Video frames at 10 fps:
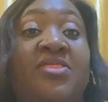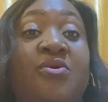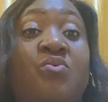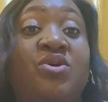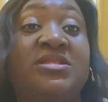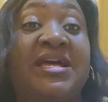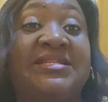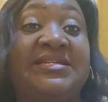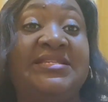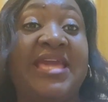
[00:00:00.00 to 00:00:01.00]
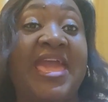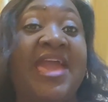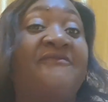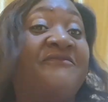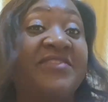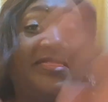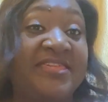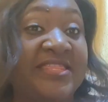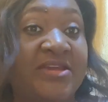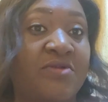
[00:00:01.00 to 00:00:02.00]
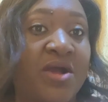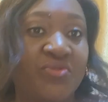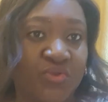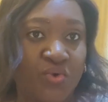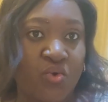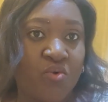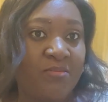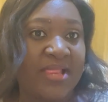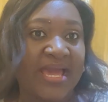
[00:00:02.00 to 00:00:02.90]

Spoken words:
the one that did everything around the home.